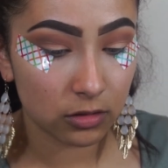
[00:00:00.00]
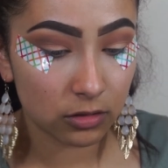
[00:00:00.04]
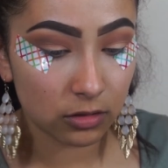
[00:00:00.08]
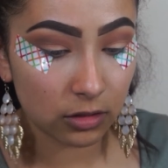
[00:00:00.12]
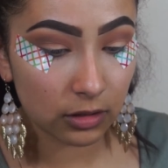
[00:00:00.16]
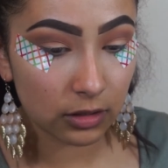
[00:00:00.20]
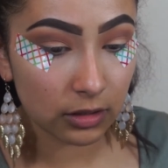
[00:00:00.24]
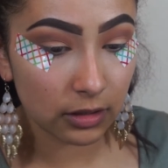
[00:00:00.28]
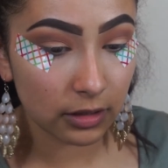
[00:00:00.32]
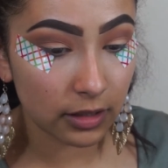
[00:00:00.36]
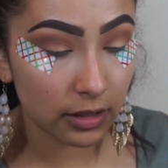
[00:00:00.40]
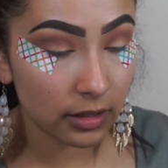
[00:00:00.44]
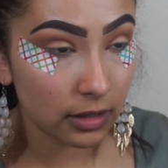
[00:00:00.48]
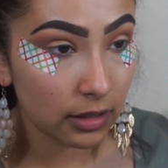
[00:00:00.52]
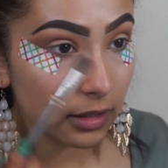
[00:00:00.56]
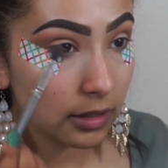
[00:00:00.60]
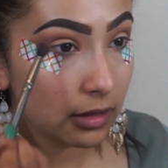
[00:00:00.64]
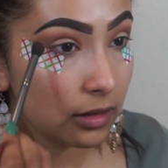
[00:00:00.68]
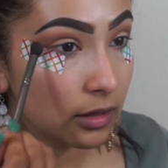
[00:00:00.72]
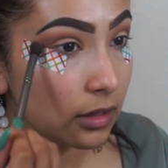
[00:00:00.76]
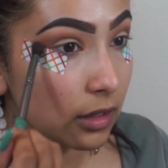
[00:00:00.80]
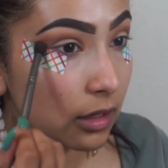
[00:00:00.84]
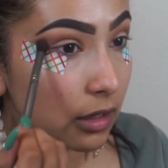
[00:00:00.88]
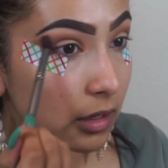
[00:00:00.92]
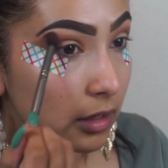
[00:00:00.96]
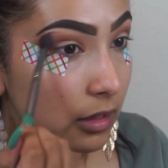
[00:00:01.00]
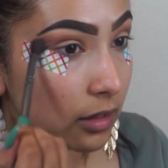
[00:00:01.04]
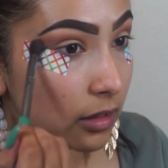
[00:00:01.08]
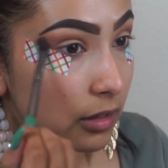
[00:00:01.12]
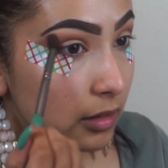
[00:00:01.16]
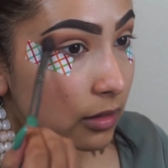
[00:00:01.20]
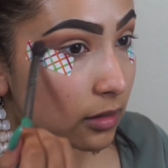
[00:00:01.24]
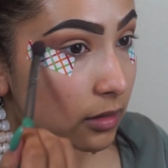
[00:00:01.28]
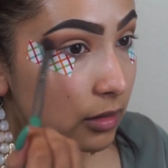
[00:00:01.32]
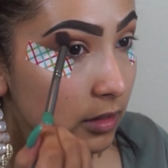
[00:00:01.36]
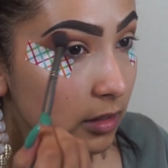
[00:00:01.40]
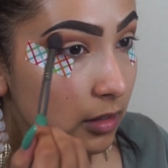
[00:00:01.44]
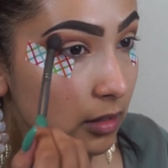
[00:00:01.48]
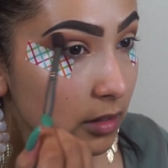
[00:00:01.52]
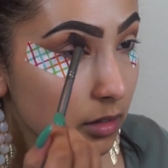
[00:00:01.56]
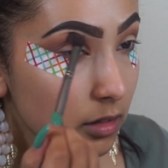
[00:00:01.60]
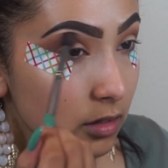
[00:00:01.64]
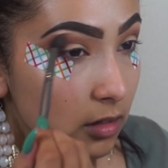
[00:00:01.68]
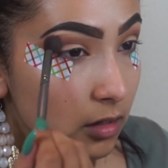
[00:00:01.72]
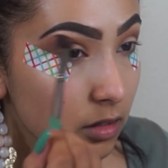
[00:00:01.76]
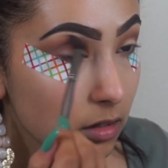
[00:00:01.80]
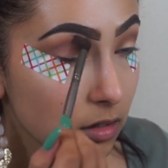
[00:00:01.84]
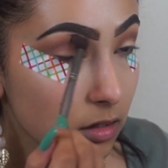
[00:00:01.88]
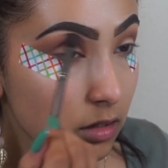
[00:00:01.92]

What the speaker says: Start looking like that and then